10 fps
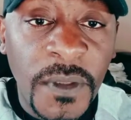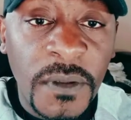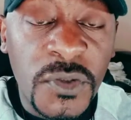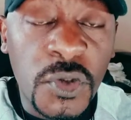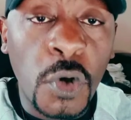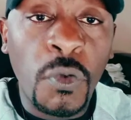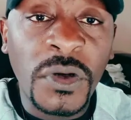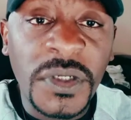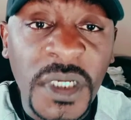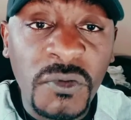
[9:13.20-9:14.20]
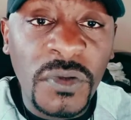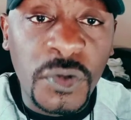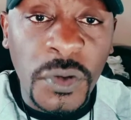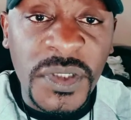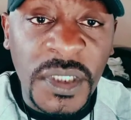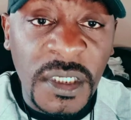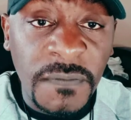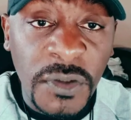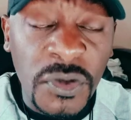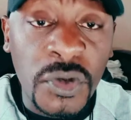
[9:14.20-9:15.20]
So when you're dealing with toxic
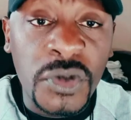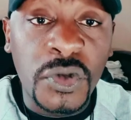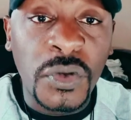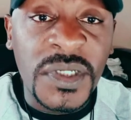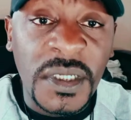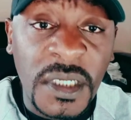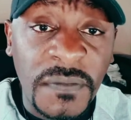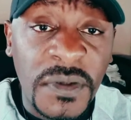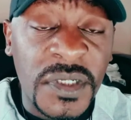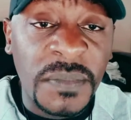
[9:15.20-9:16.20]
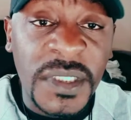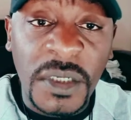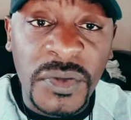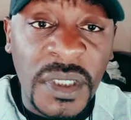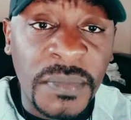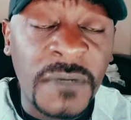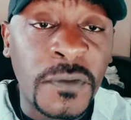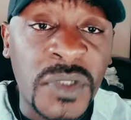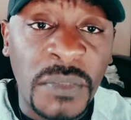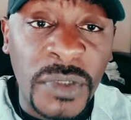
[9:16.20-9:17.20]
individuals, those toxic individuals, let me tell you something, for
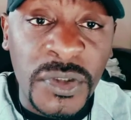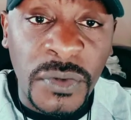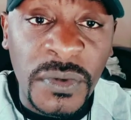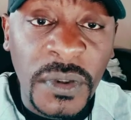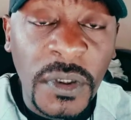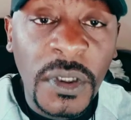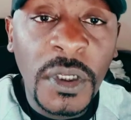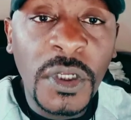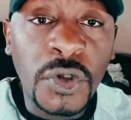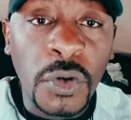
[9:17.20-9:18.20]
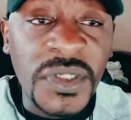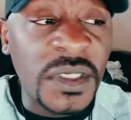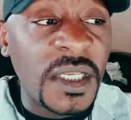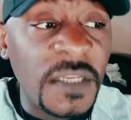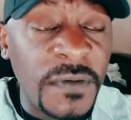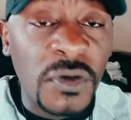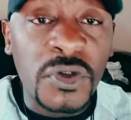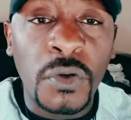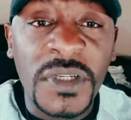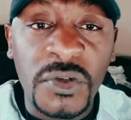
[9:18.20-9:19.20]
some reason, toxic individuals
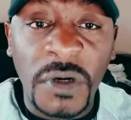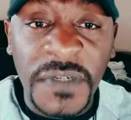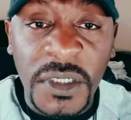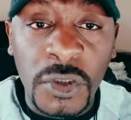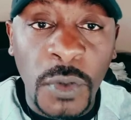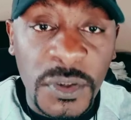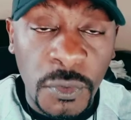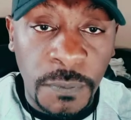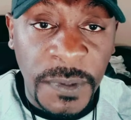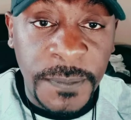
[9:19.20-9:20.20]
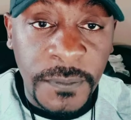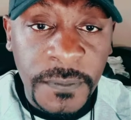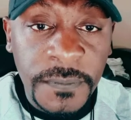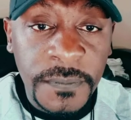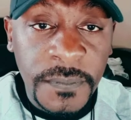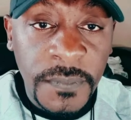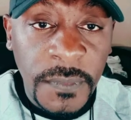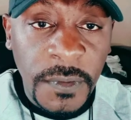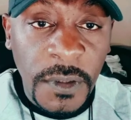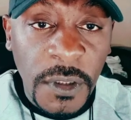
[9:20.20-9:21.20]
always gravitate towards good people.
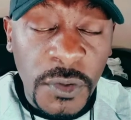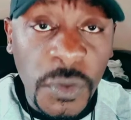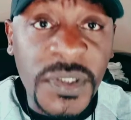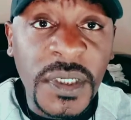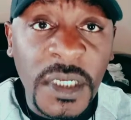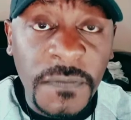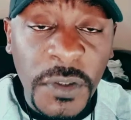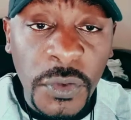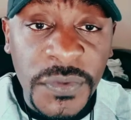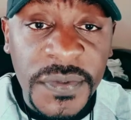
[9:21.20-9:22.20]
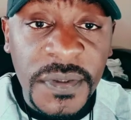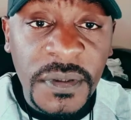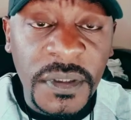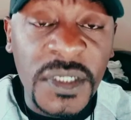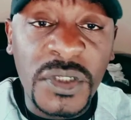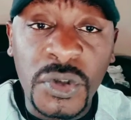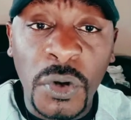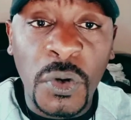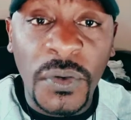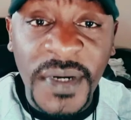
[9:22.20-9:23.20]
Toxic individuals, these
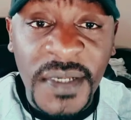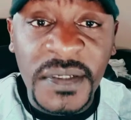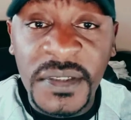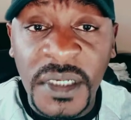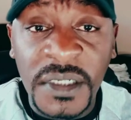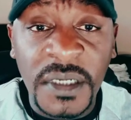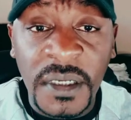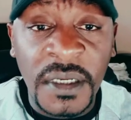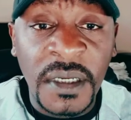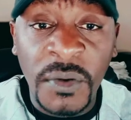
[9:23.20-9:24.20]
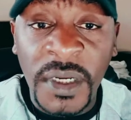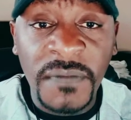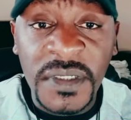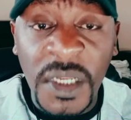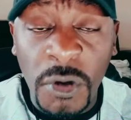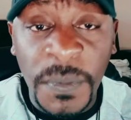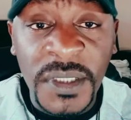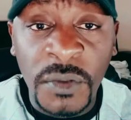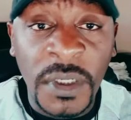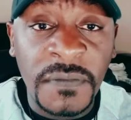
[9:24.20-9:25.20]
so-called narcissists and psychopaths
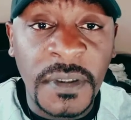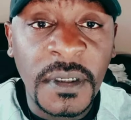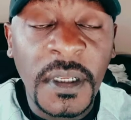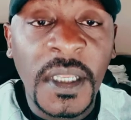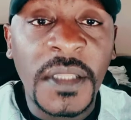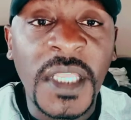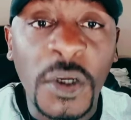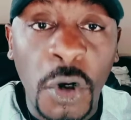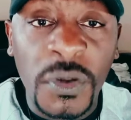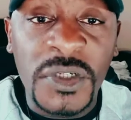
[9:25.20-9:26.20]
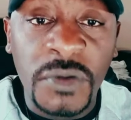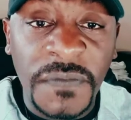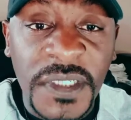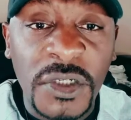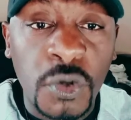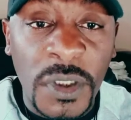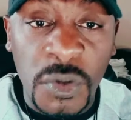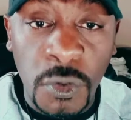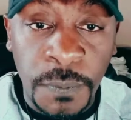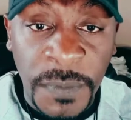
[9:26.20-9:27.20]
and whatever, they always gravitate towards
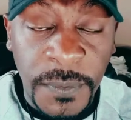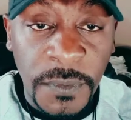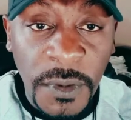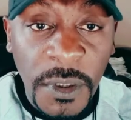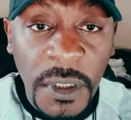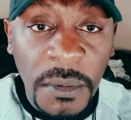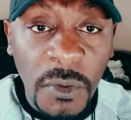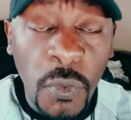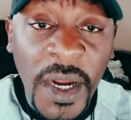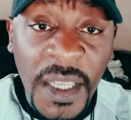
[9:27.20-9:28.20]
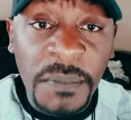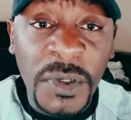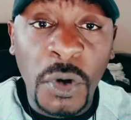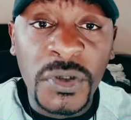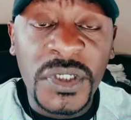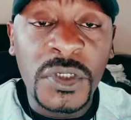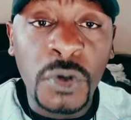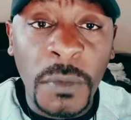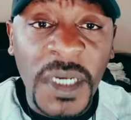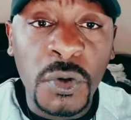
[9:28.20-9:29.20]
good people. Why? Because
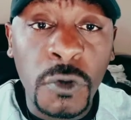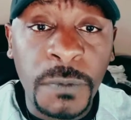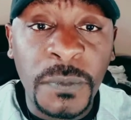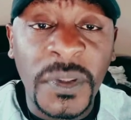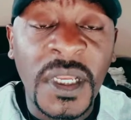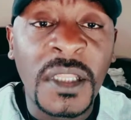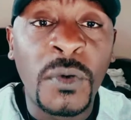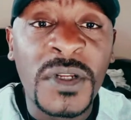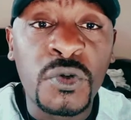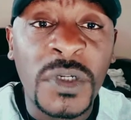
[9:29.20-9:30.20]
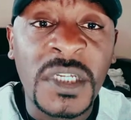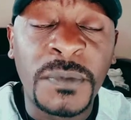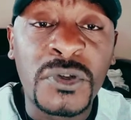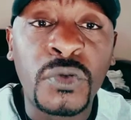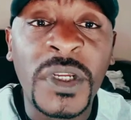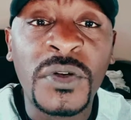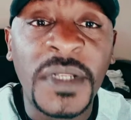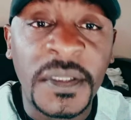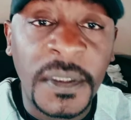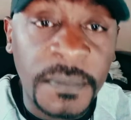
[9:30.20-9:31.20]
normally good people, they are the ones who are supposed to
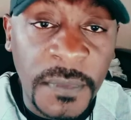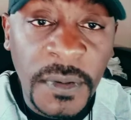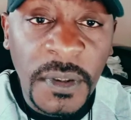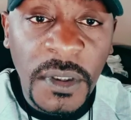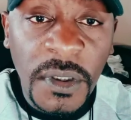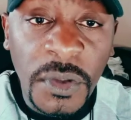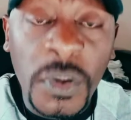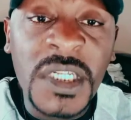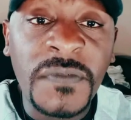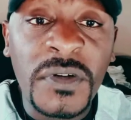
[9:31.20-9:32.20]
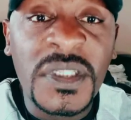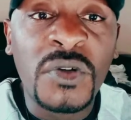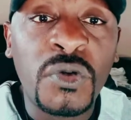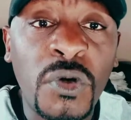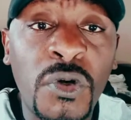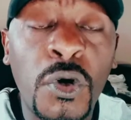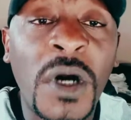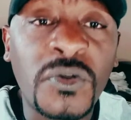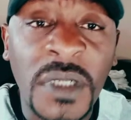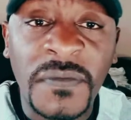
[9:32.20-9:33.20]
regulate them. Those individuals, they do not know
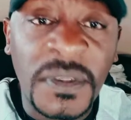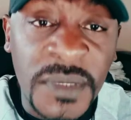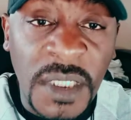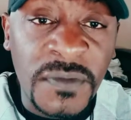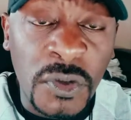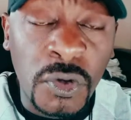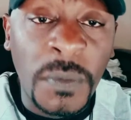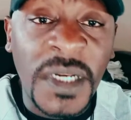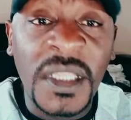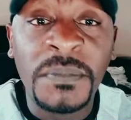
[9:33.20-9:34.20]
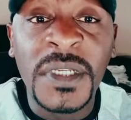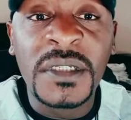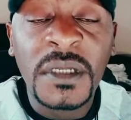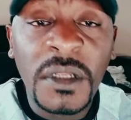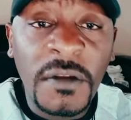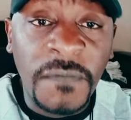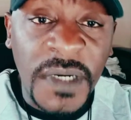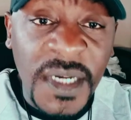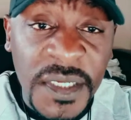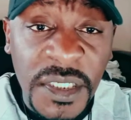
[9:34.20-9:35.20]
how to love themselves. So normally they meet very
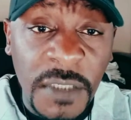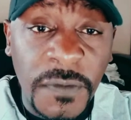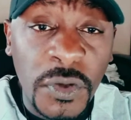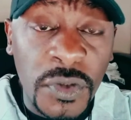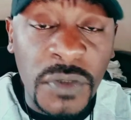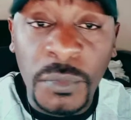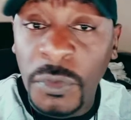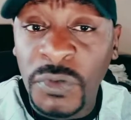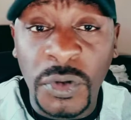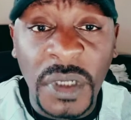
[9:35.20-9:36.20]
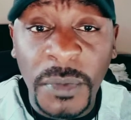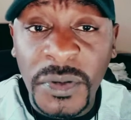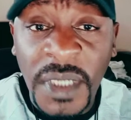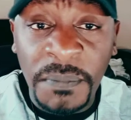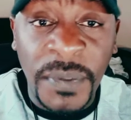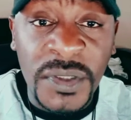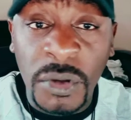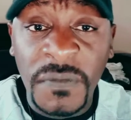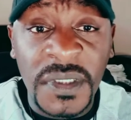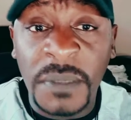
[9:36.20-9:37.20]
nice individuals. We're talking about empaths or
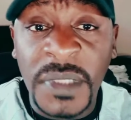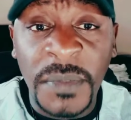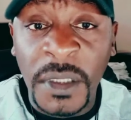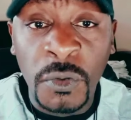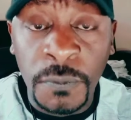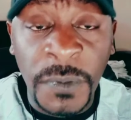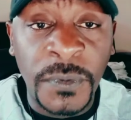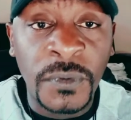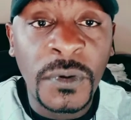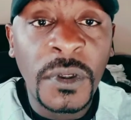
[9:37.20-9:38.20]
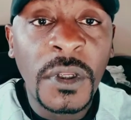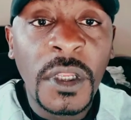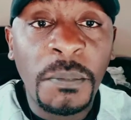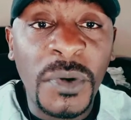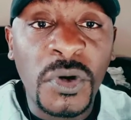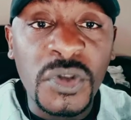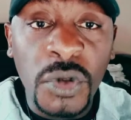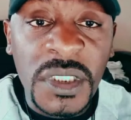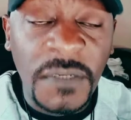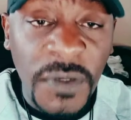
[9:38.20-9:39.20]
even sometimes other good people. Because
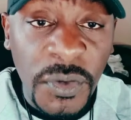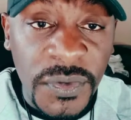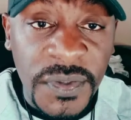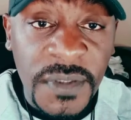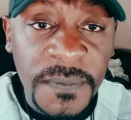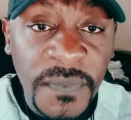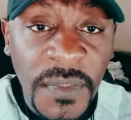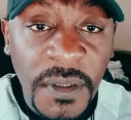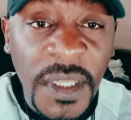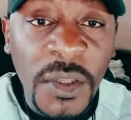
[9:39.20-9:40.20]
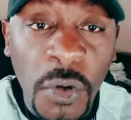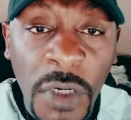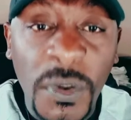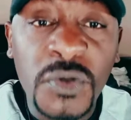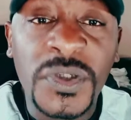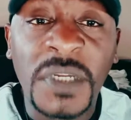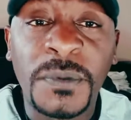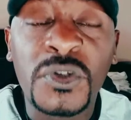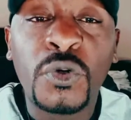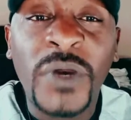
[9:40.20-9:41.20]
those individuals, they're the only ones who are
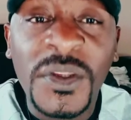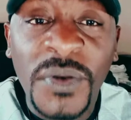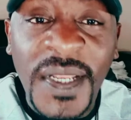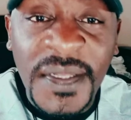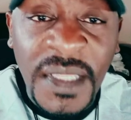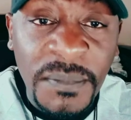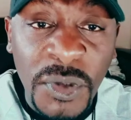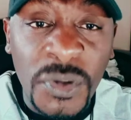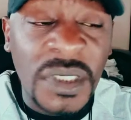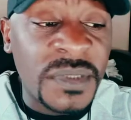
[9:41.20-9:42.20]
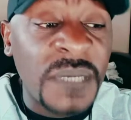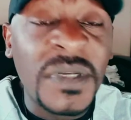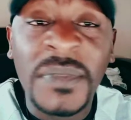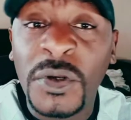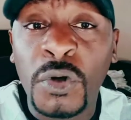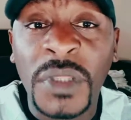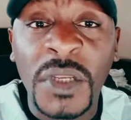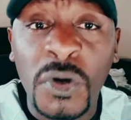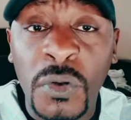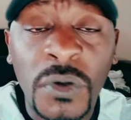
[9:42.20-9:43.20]
supposed to regulate them. You know, sometimes they
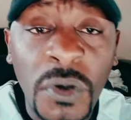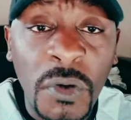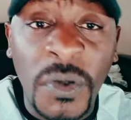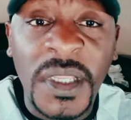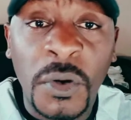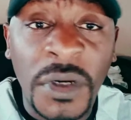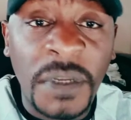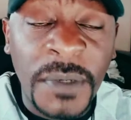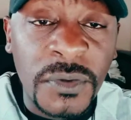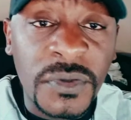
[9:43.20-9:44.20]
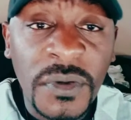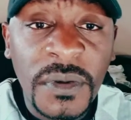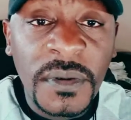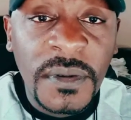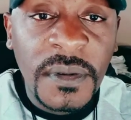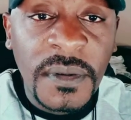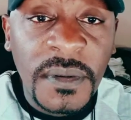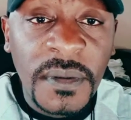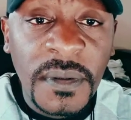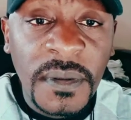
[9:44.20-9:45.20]
know what they're all about.
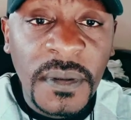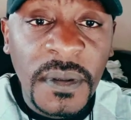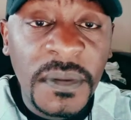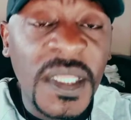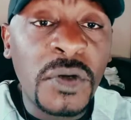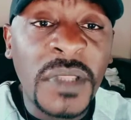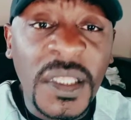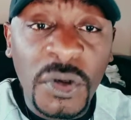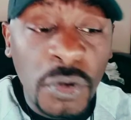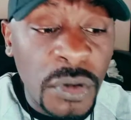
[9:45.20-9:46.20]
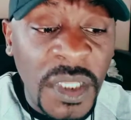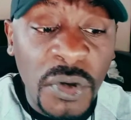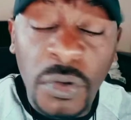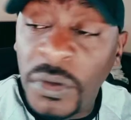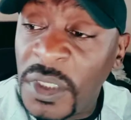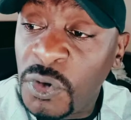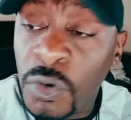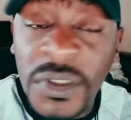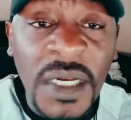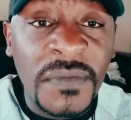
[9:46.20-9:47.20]
They know that they do
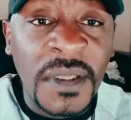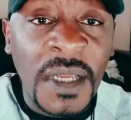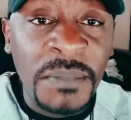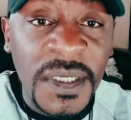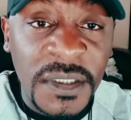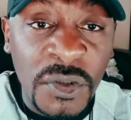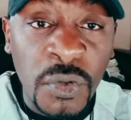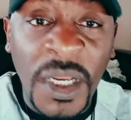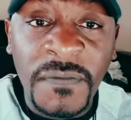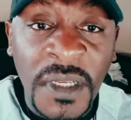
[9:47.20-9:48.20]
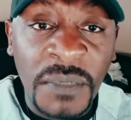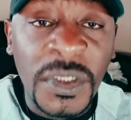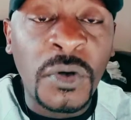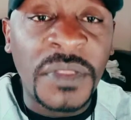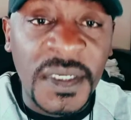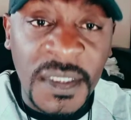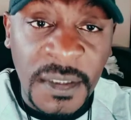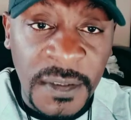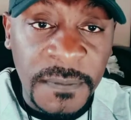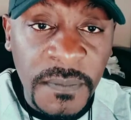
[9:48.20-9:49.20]
not have the ability to love anybody
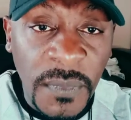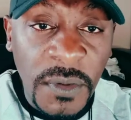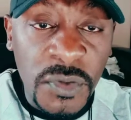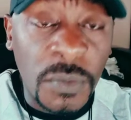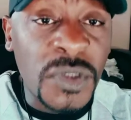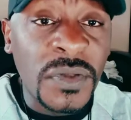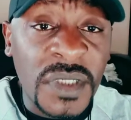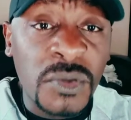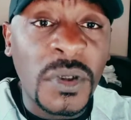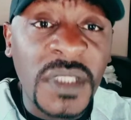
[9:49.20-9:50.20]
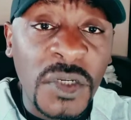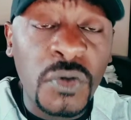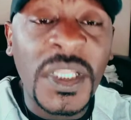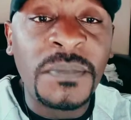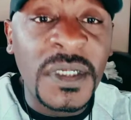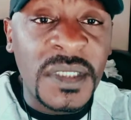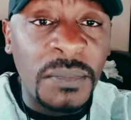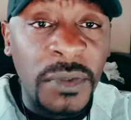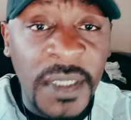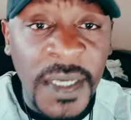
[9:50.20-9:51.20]
authentically. So most of the times what they do, they meet
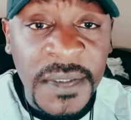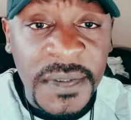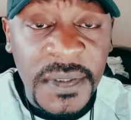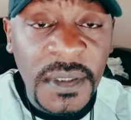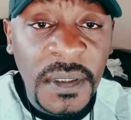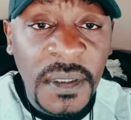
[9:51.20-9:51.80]
somebody nice